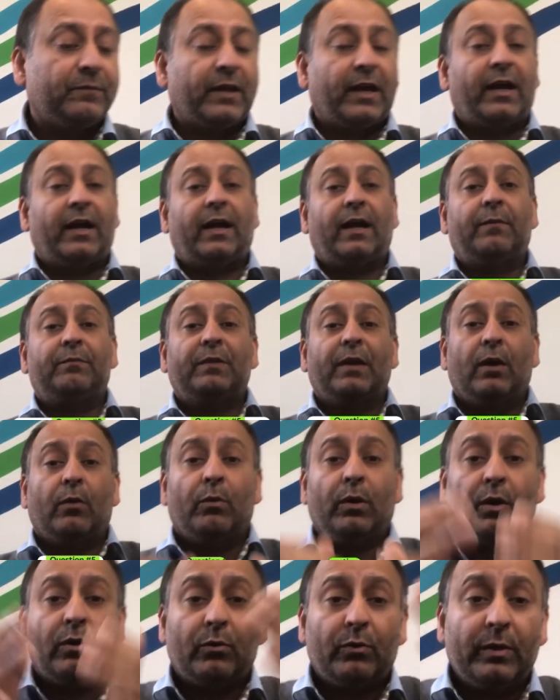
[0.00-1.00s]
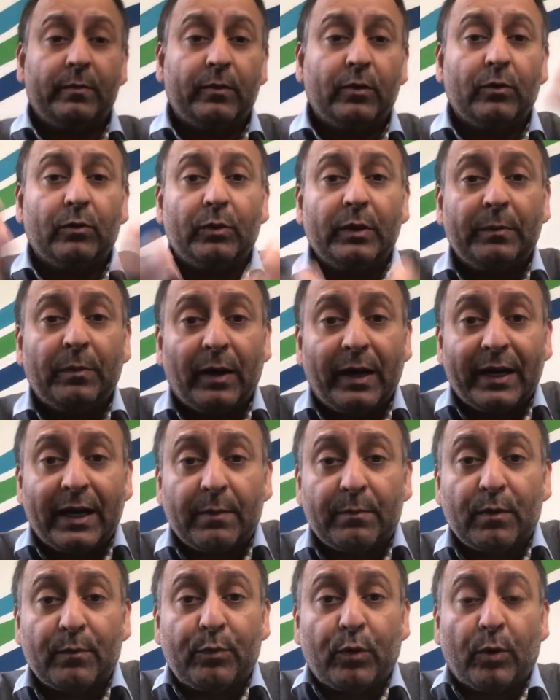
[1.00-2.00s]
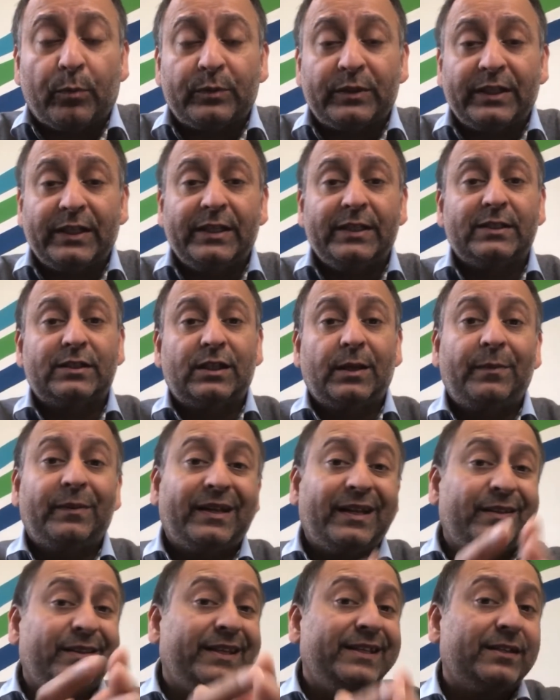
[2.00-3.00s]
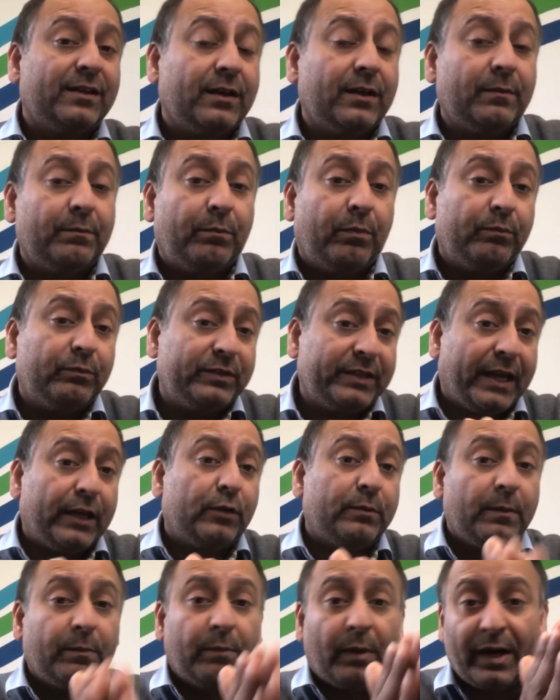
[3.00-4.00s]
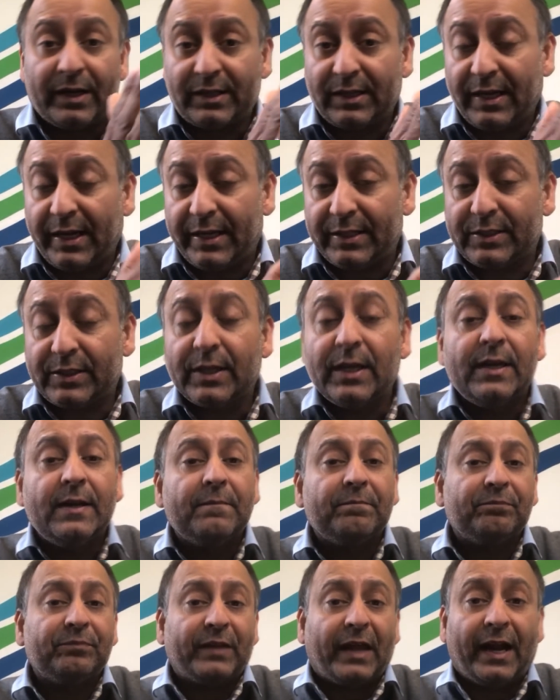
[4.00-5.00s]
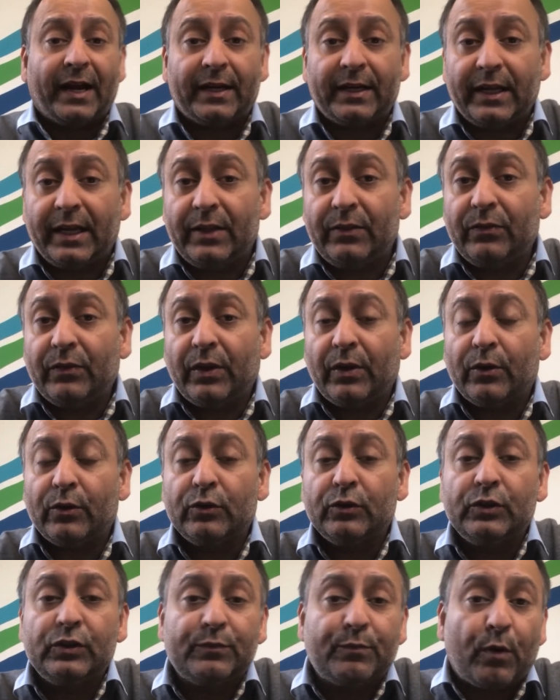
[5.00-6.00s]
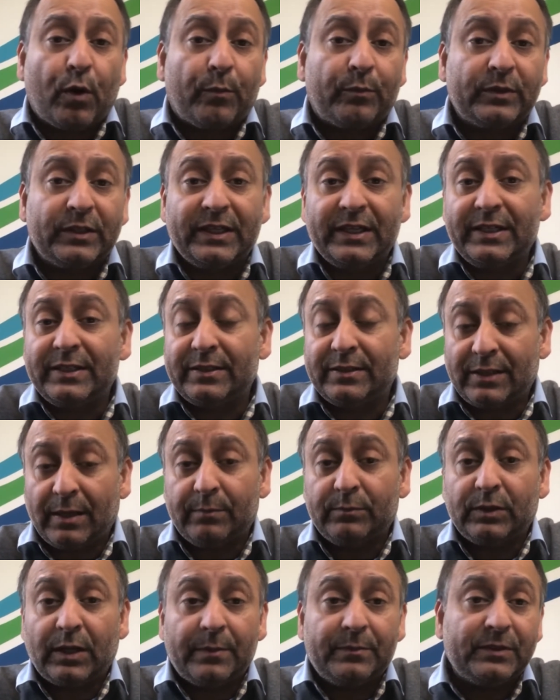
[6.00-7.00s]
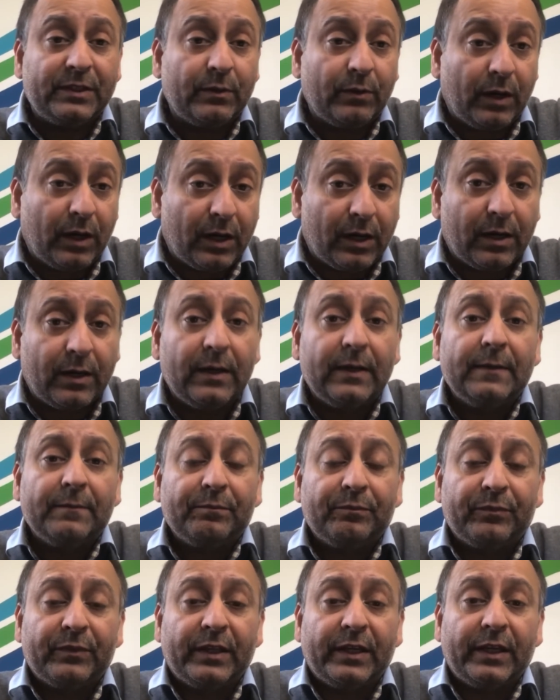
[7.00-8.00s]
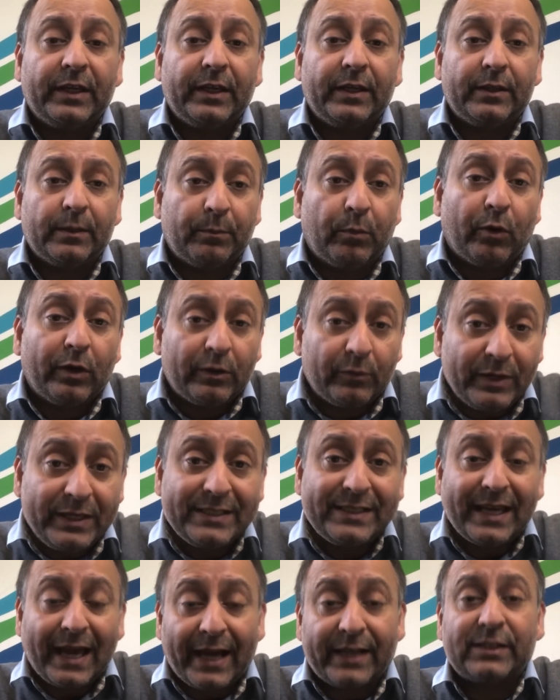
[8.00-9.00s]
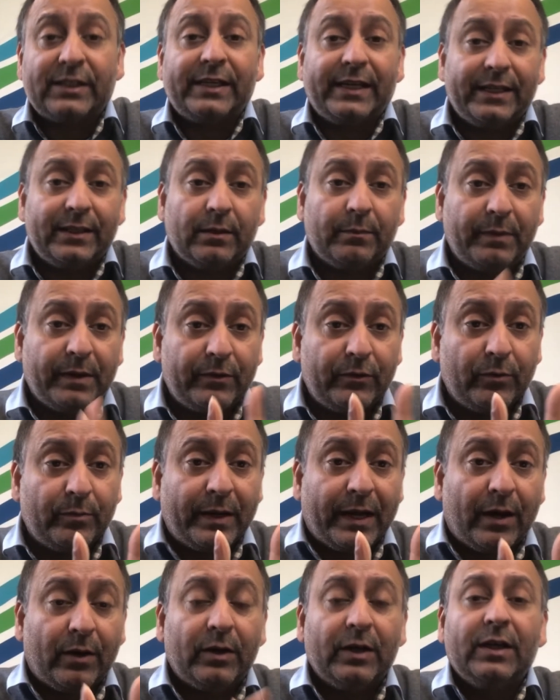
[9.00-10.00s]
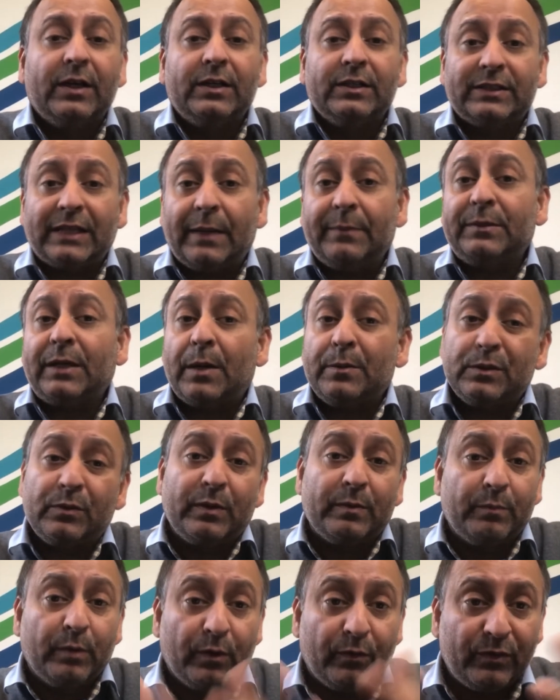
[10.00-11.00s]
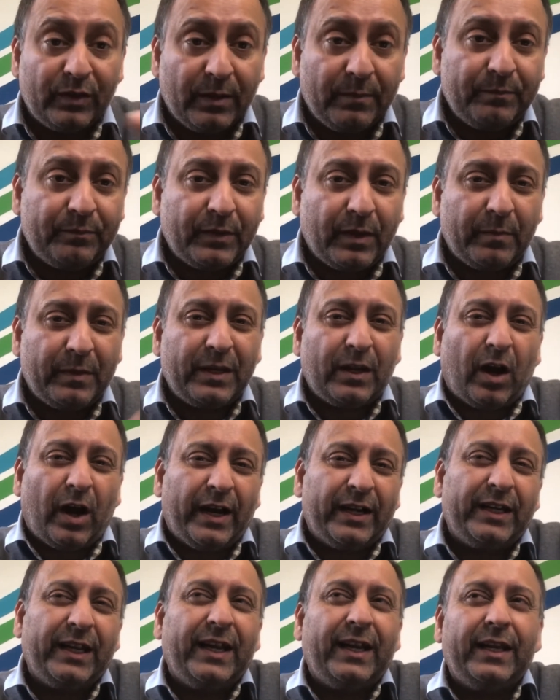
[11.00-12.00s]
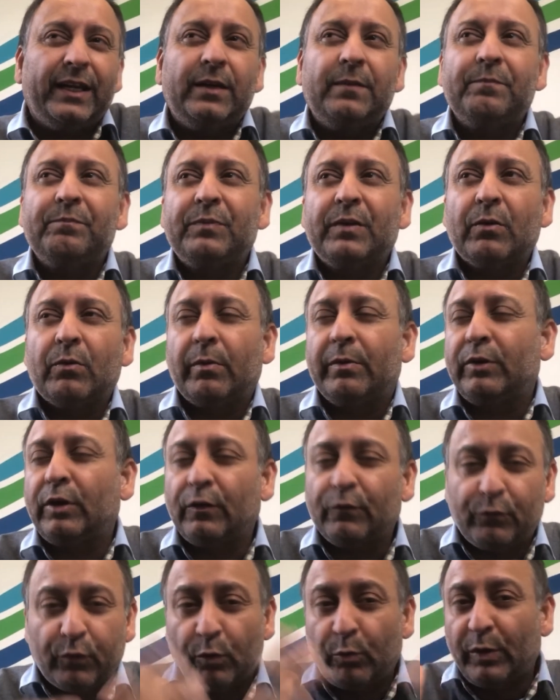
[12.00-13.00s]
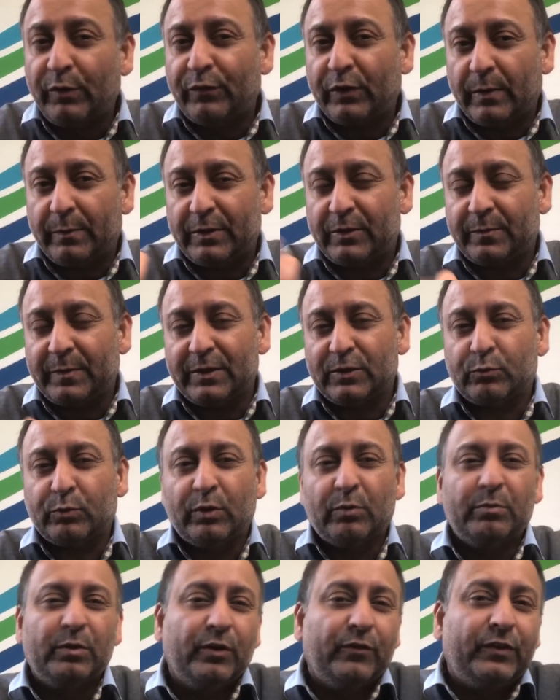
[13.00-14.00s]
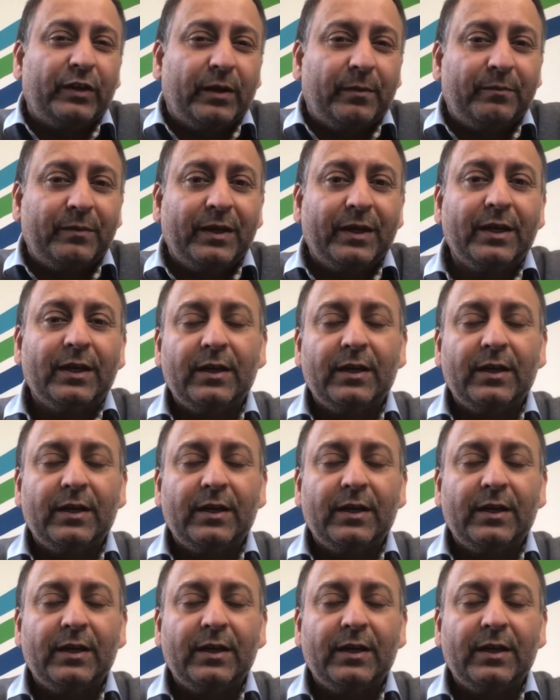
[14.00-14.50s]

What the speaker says: Well, Rimmel, we buy a number of properties. Typically, these tend to be buy-to-lets, and in those properties, sometimes there are the boiler is actually in the bedroom. Now, sometimes we move them. I mean, ideally, when we're doing full refurbishments, we'll move them